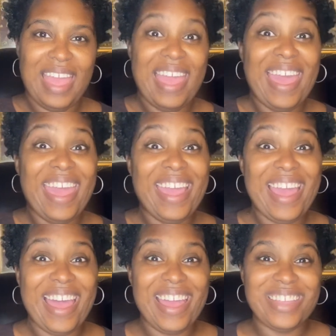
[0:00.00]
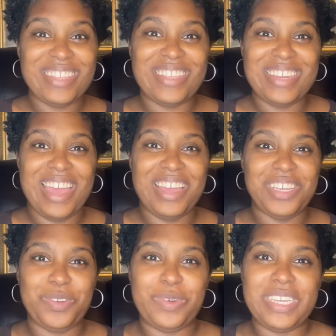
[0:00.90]
Hey guys, it's
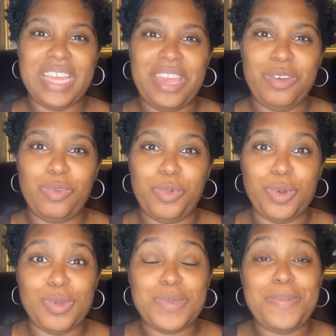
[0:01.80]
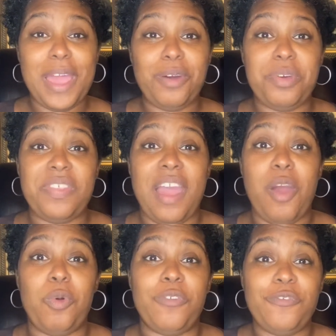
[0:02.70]
Naja with Tangled Roots, back with
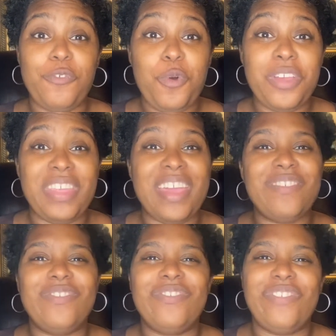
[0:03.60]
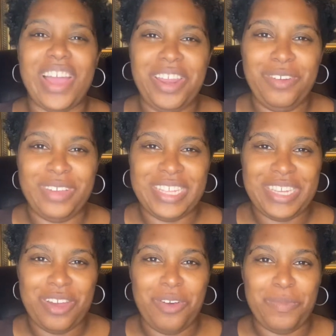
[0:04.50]
our fourth and final
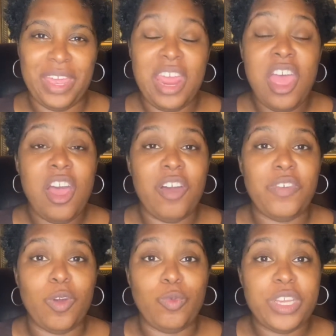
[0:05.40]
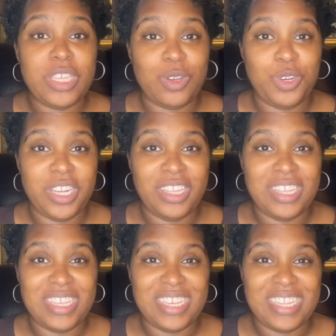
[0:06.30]
installment of our Researching the
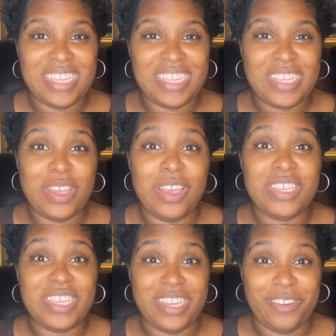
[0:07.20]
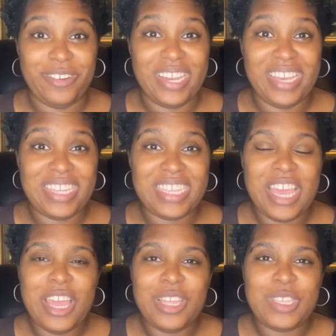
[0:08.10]
Census series.
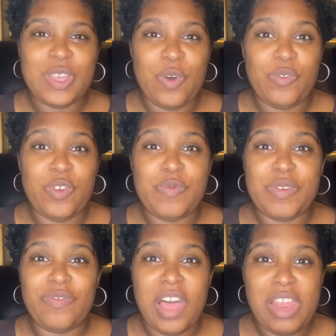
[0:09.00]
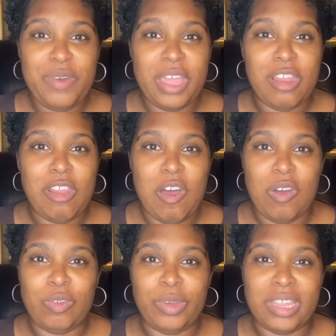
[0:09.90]
So, if you've been following
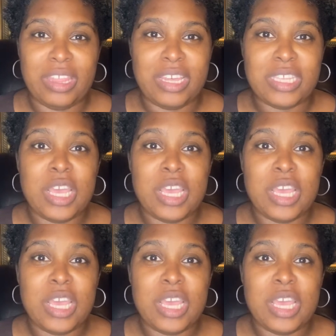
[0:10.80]
along with us,